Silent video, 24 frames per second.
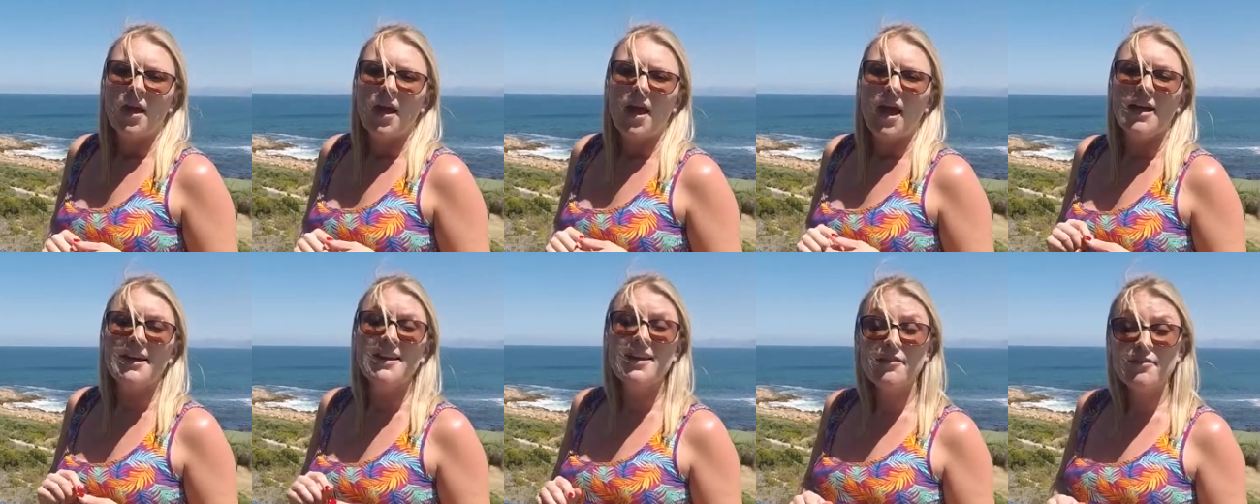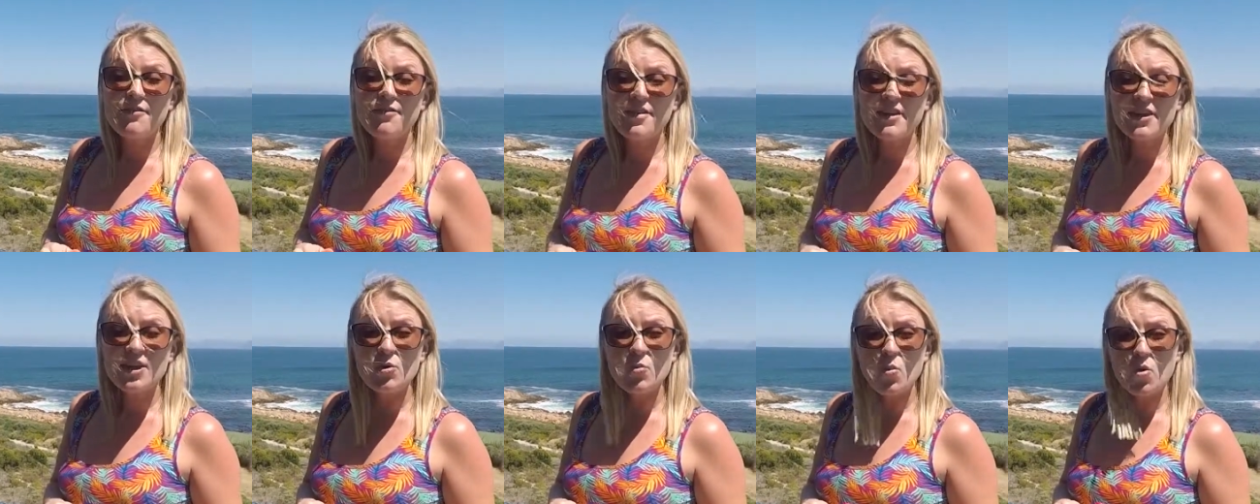Another
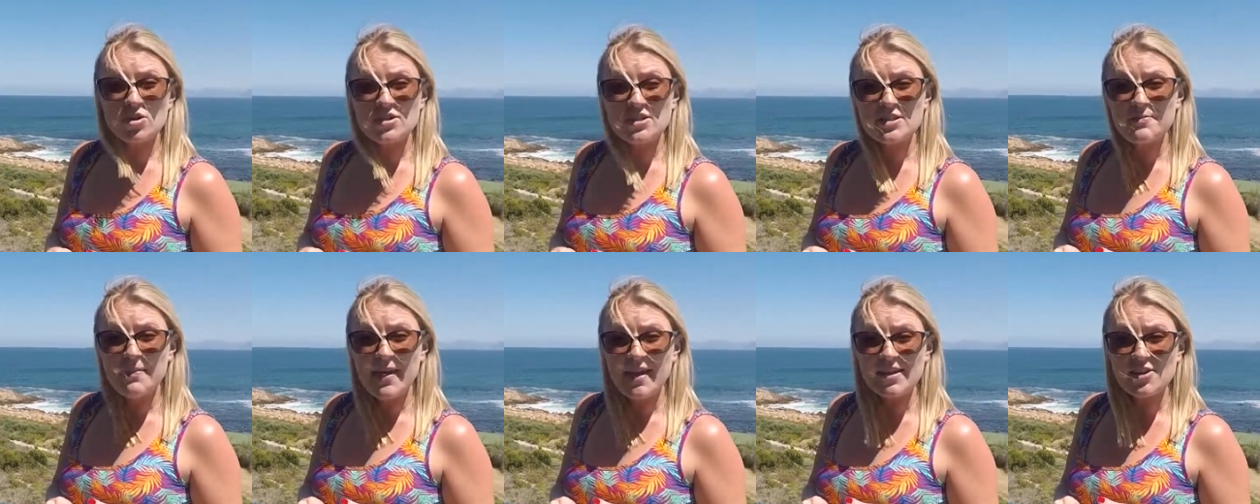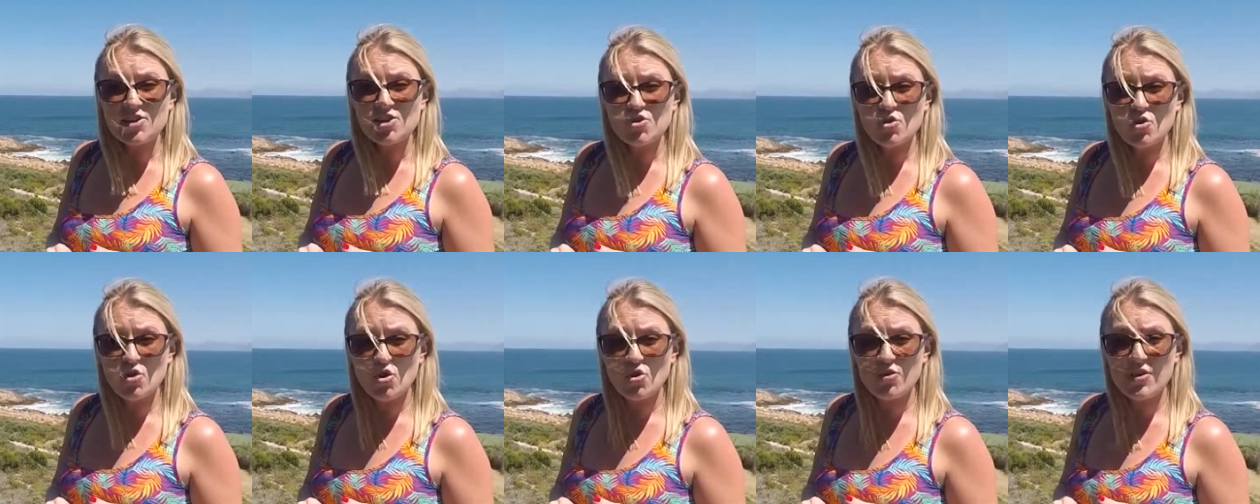thing you want to make
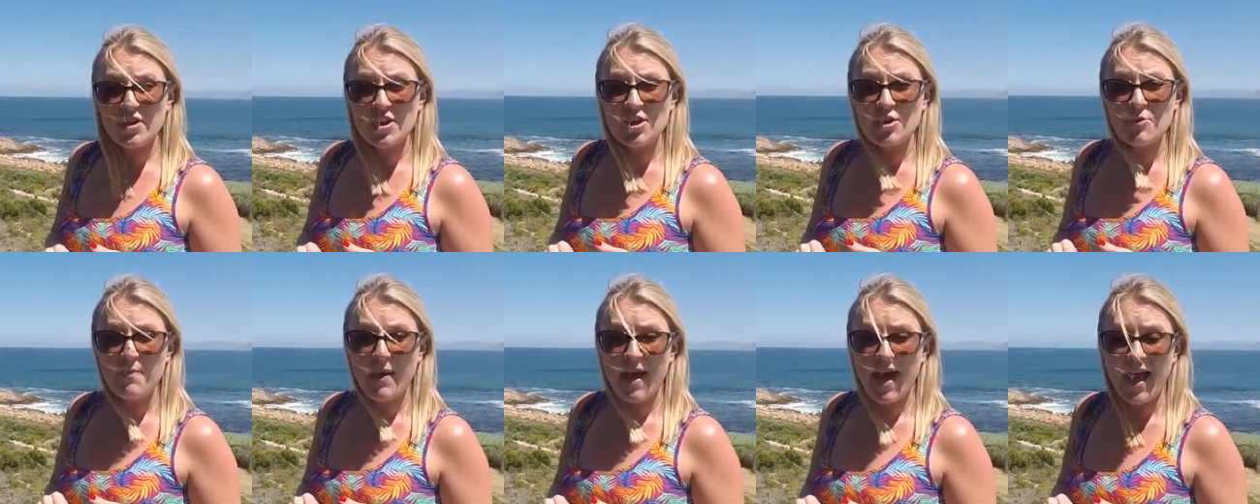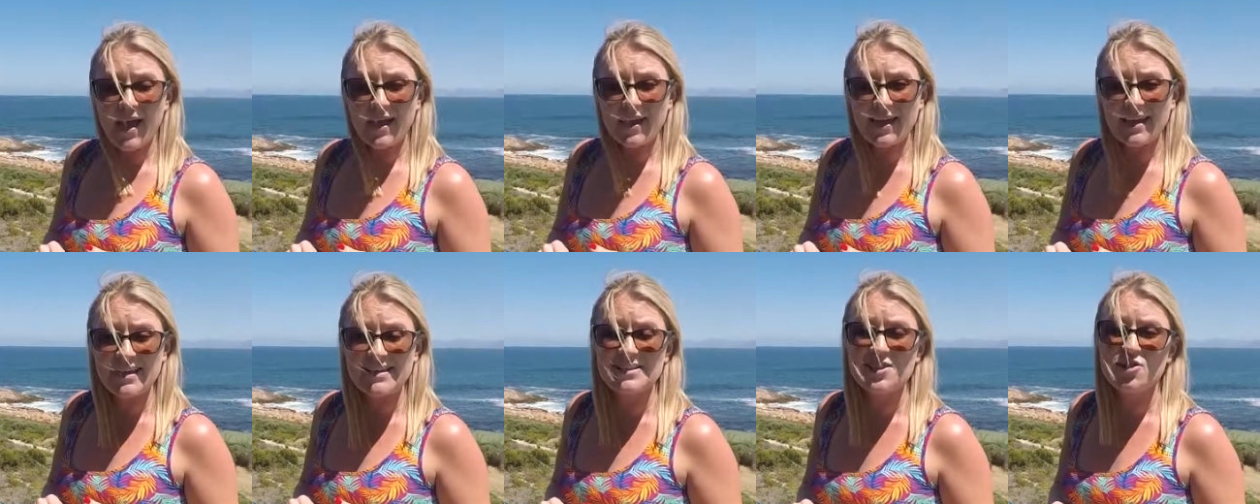sure that you pack
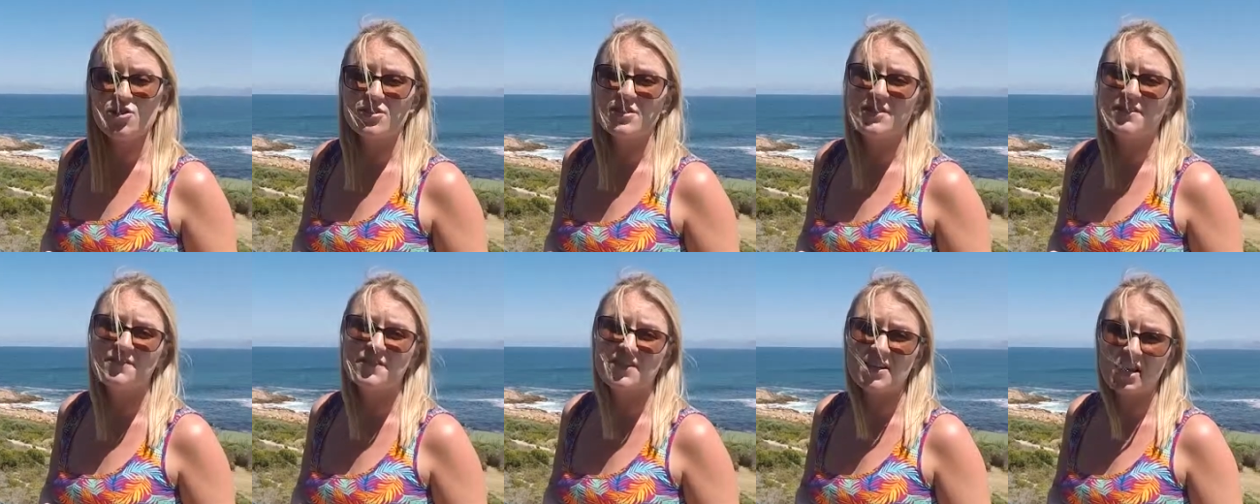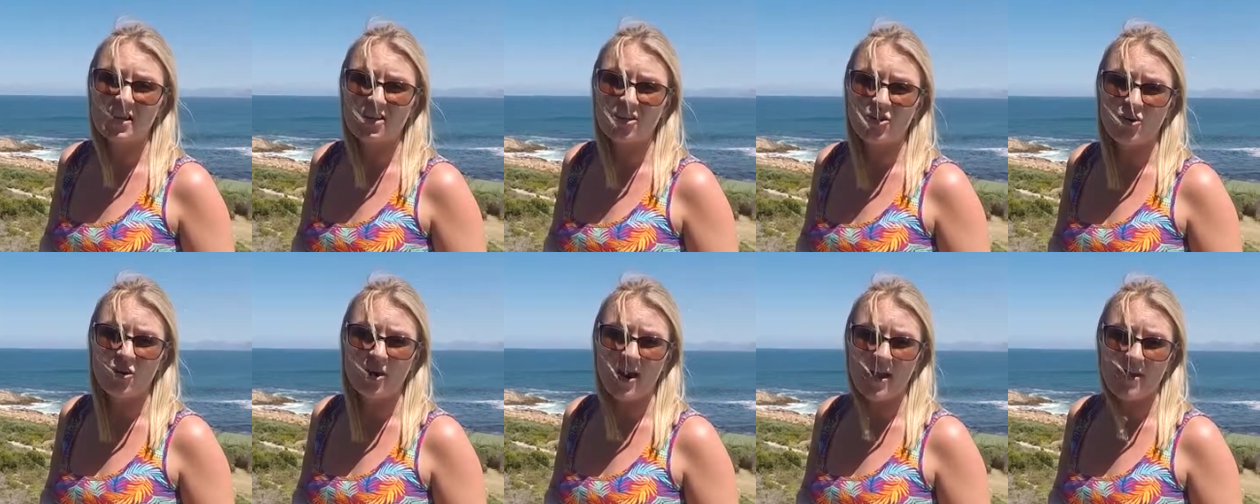is lots of
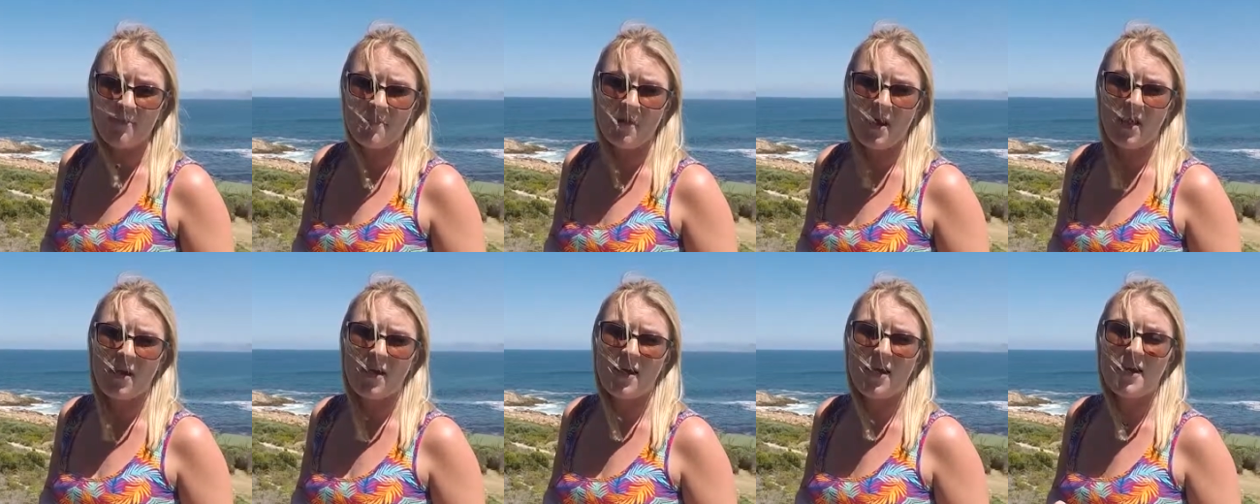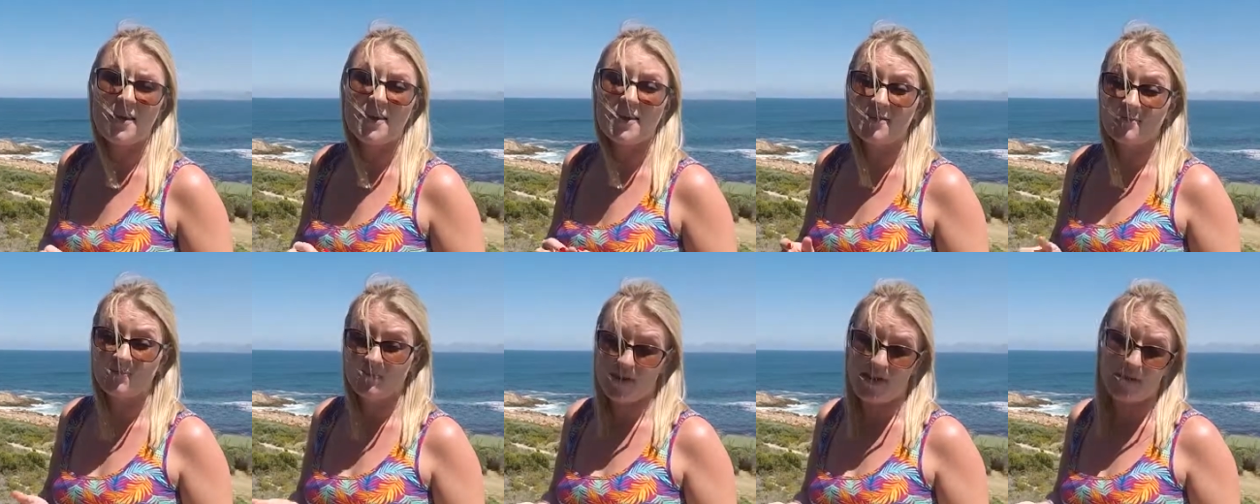sun cream
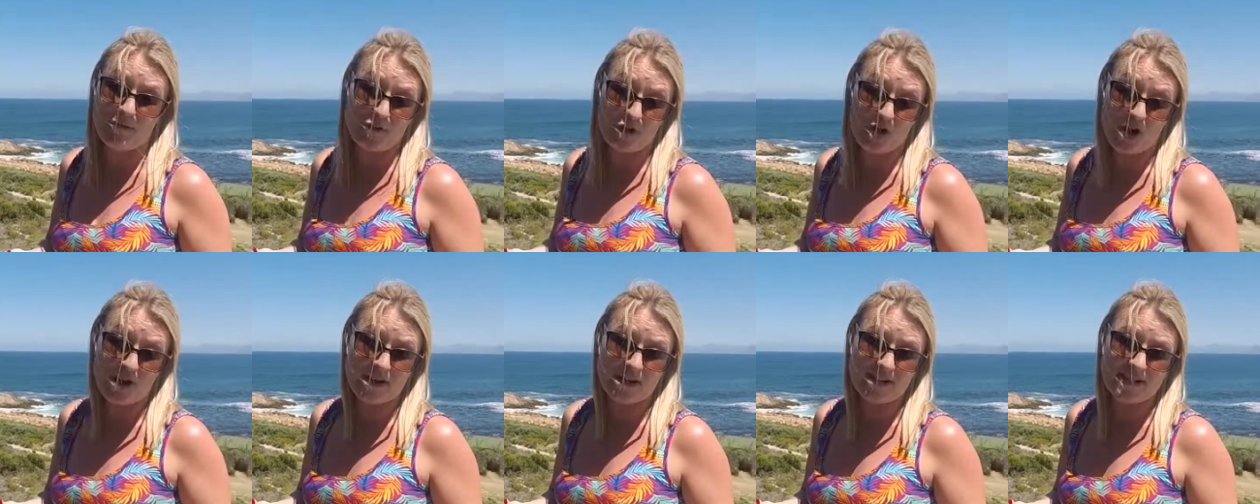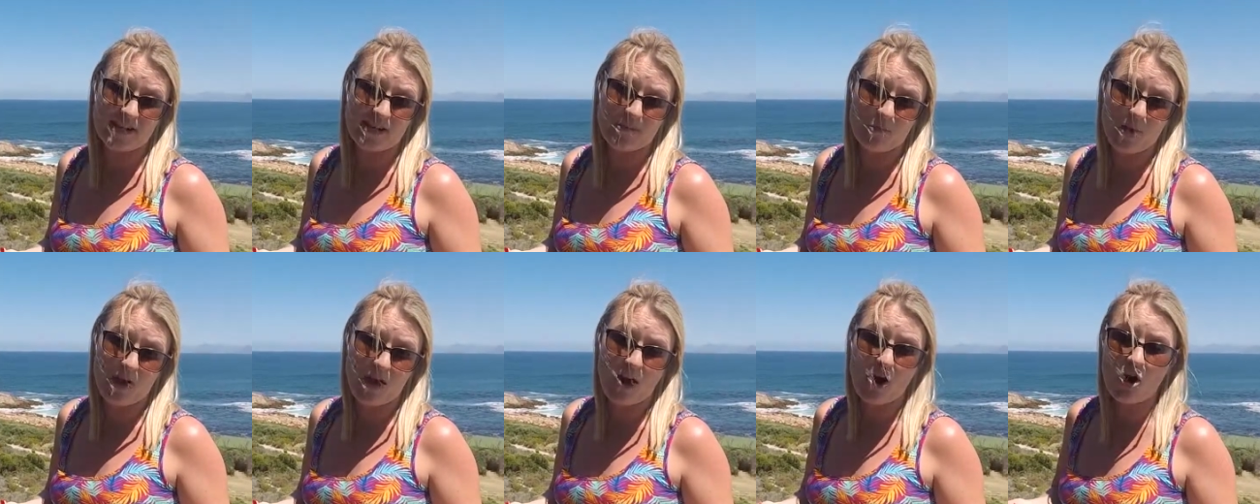if you're going
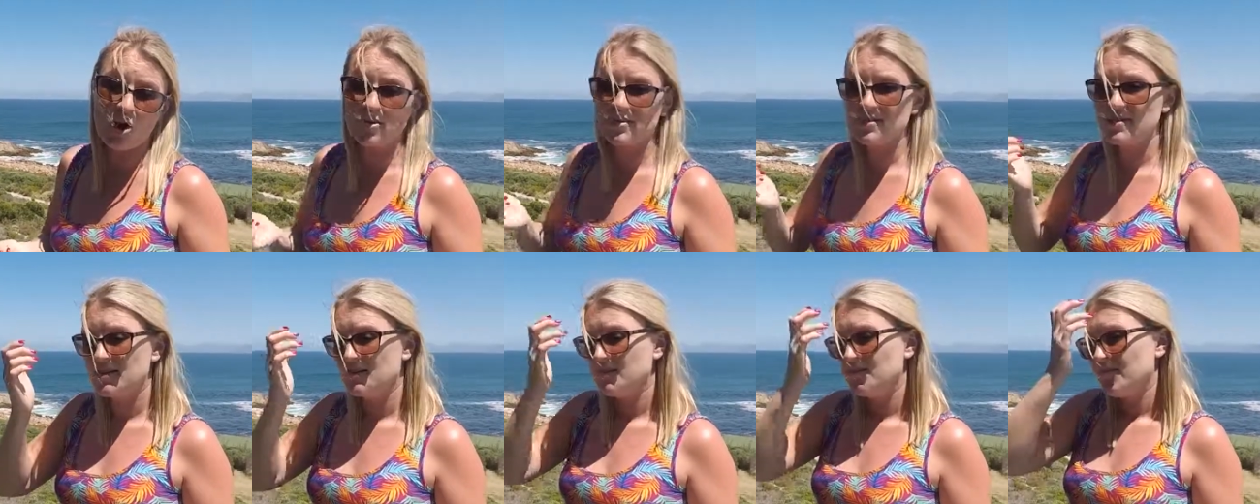somewhere hot.